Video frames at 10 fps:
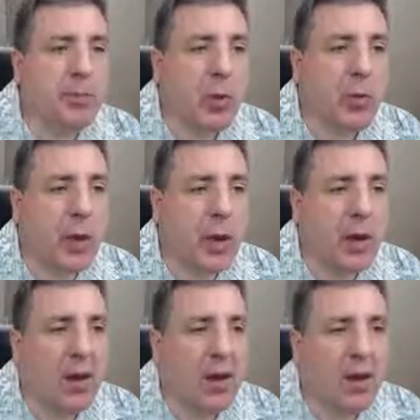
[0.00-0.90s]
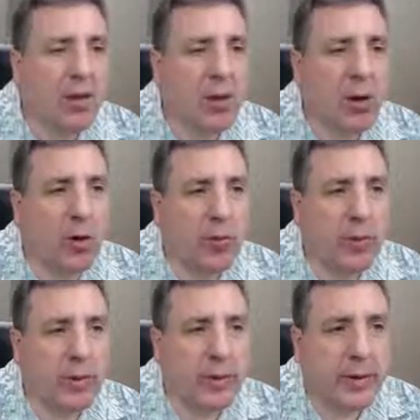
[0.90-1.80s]
Okay, although
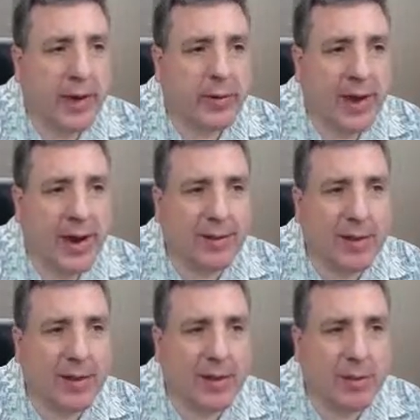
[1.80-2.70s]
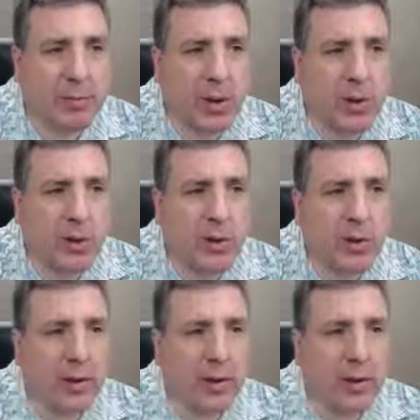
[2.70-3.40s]
it's highlighting the bone.